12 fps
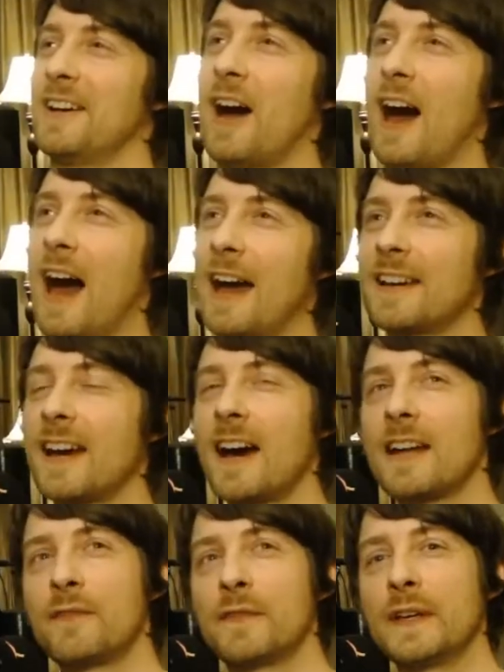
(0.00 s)
I
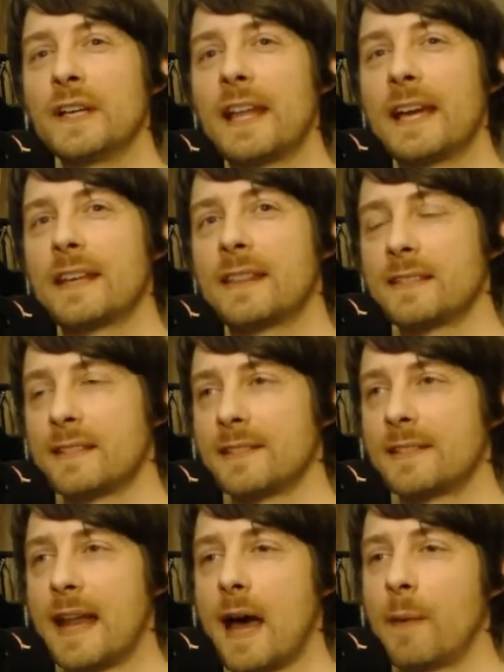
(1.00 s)
kind of feel like this
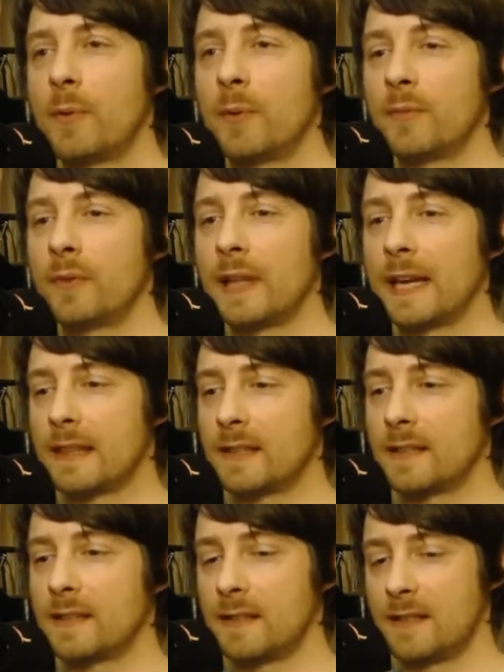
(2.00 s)
is an album like
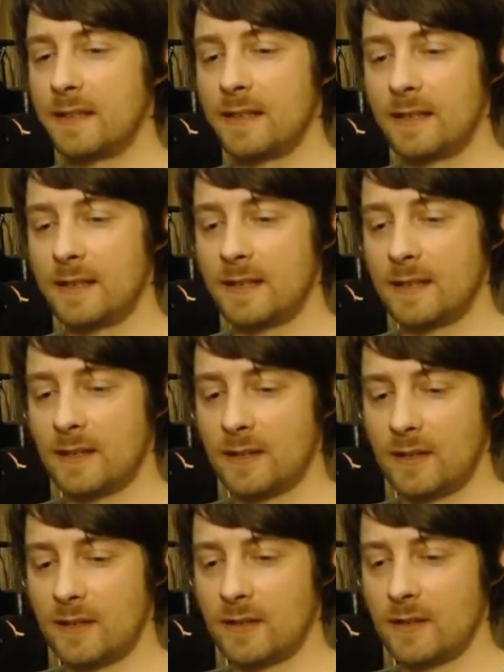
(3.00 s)
the
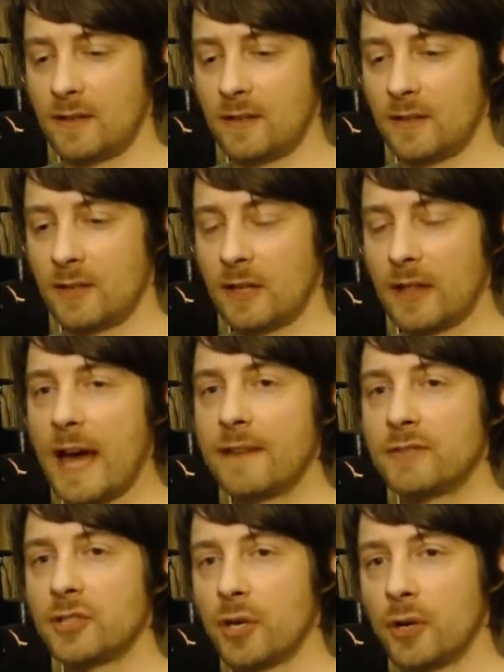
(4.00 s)
the
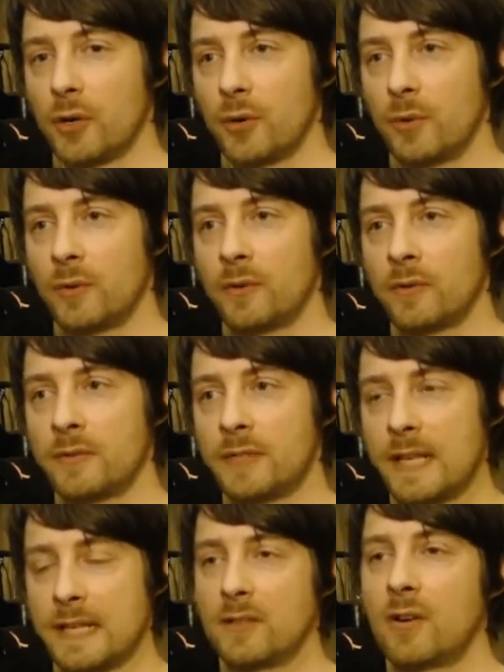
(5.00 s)
live show
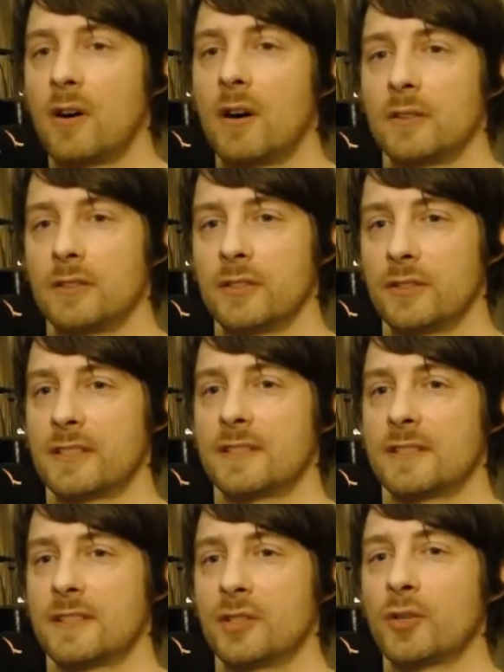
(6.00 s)
says it all.
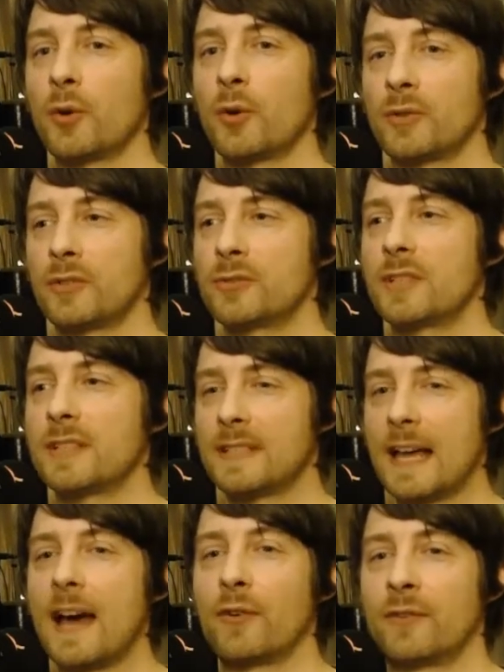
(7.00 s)
You sit
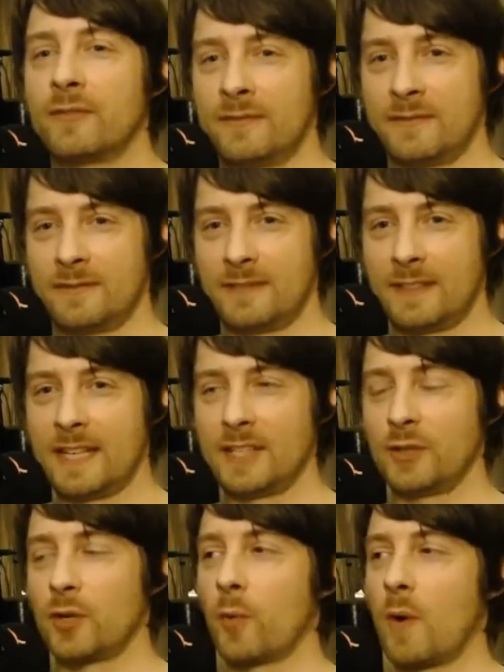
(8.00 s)
down and
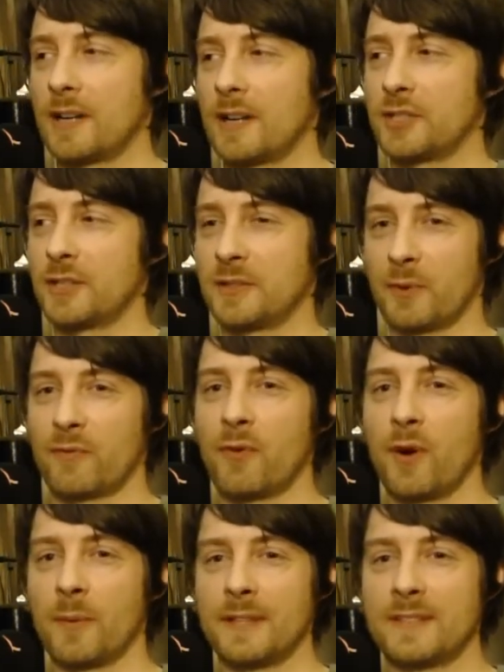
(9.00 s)
you go watch this
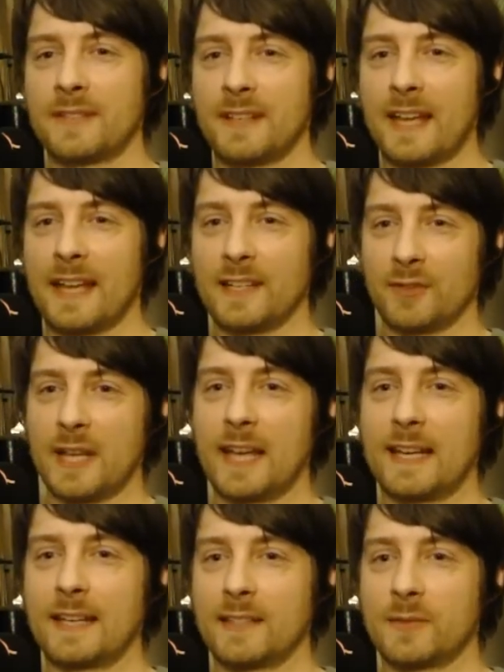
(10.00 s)
performance and you
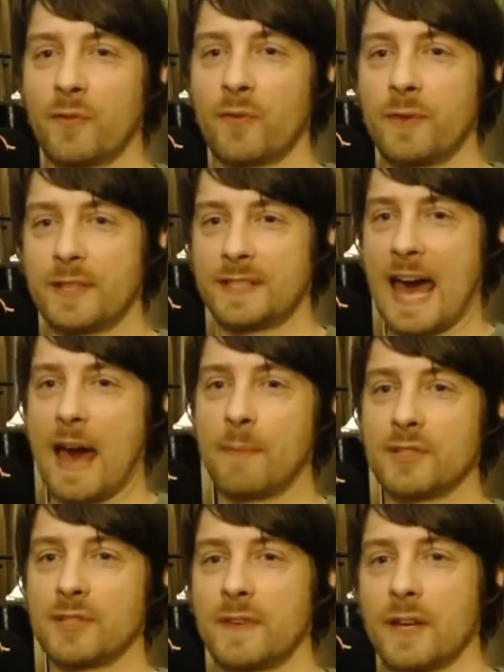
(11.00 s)
take in this
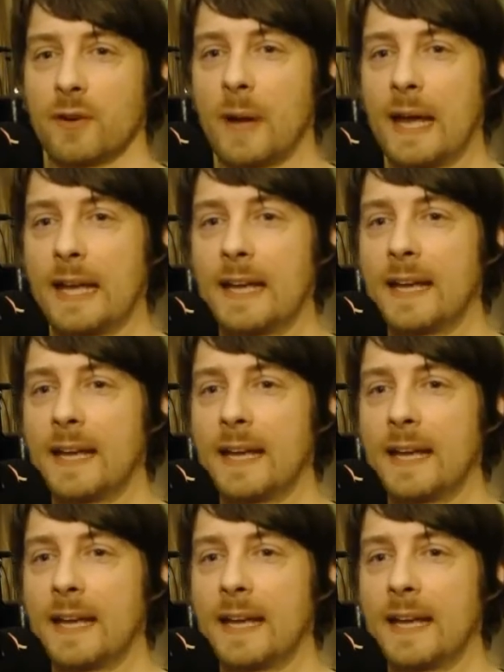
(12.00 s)
atmosphere, right?